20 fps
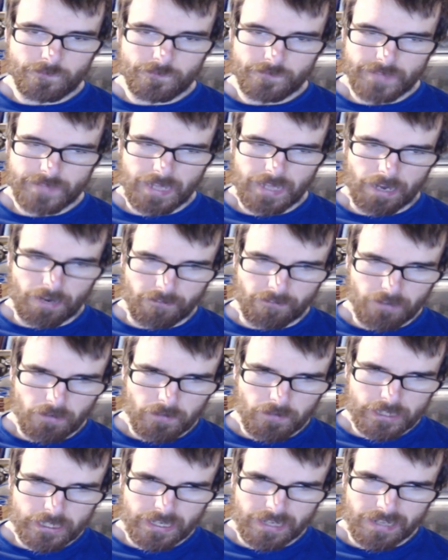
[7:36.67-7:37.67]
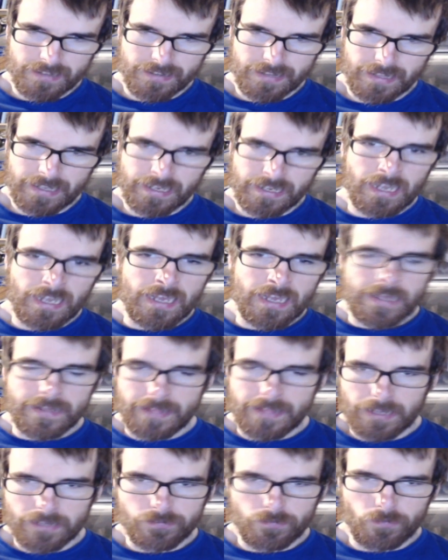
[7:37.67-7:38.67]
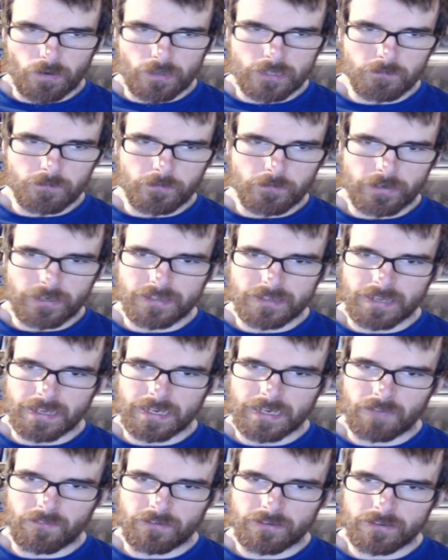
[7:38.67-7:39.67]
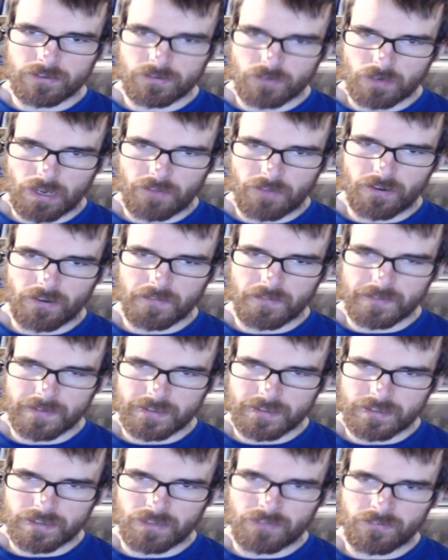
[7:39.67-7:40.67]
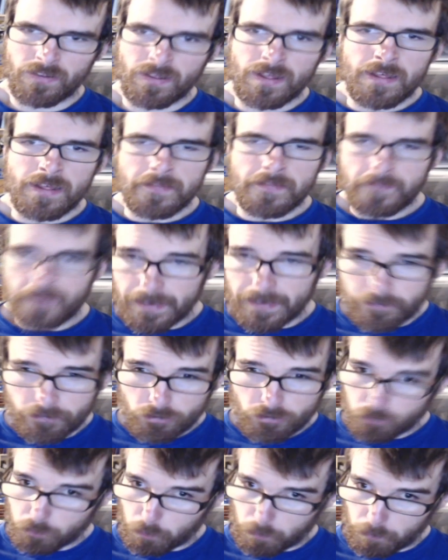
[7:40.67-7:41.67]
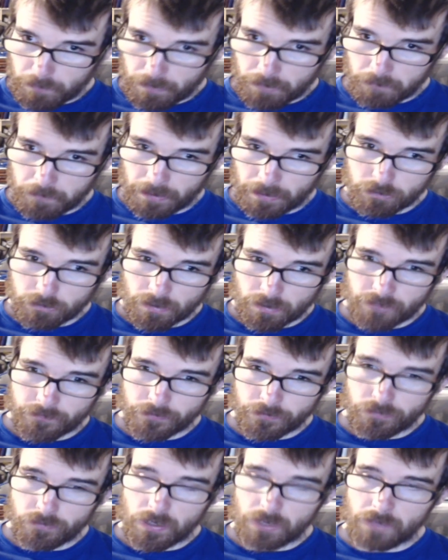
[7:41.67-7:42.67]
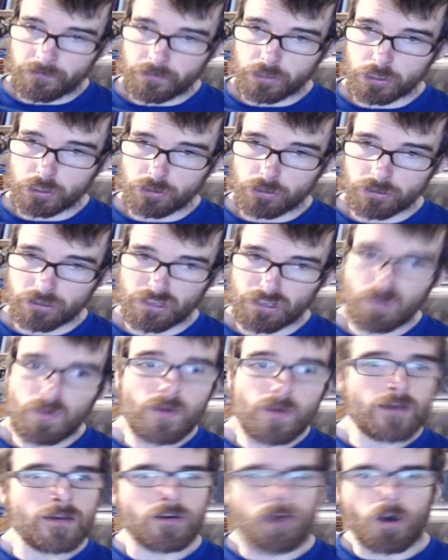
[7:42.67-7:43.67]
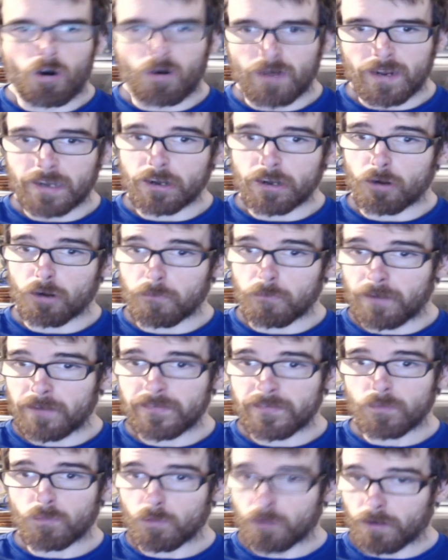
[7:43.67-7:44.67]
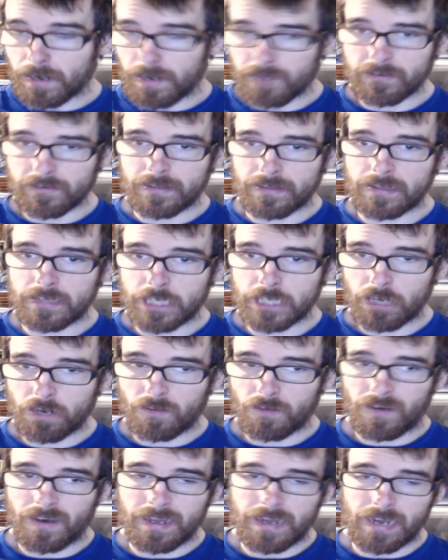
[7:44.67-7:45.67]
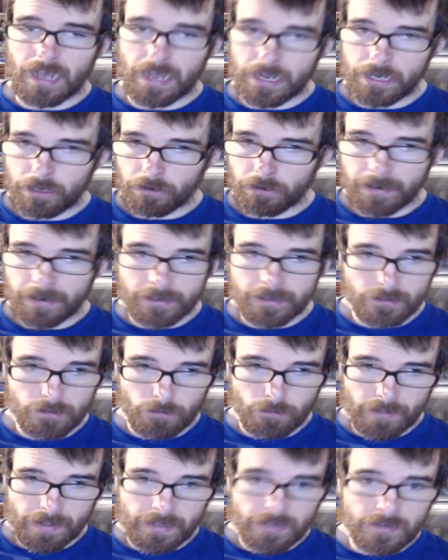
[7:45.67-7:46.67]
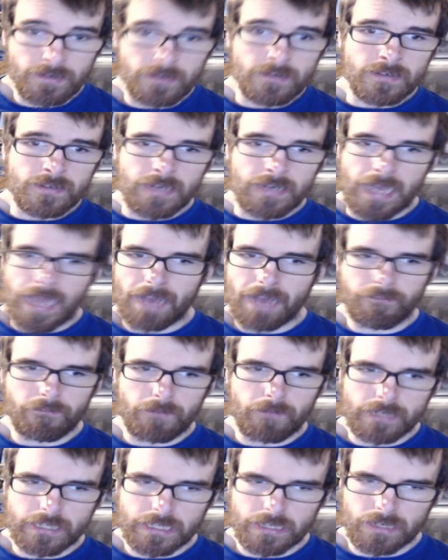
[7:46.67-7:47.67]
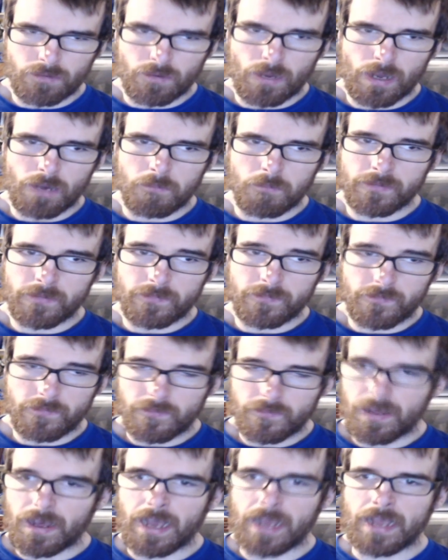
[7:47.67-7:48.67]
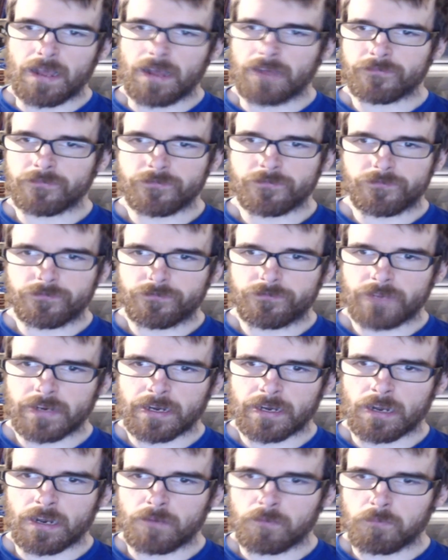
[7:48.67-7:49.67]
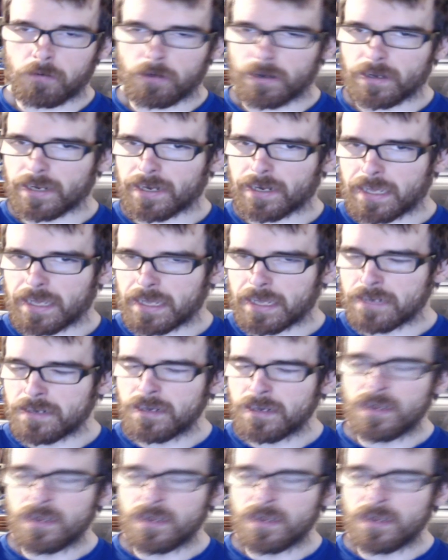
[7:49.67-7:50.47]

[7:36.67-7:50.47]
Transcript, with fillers: yeah, let me know what you guys think. Thanks for watching. Please like, comment, subscribe, and all the good stuff. Thank you for supporting me on Patreon if you if you choose to. Only a dollar a month really helps out the channel a lot. I know you guys know that. I haven't mentioned in a while, but I, I figured I'd plug it again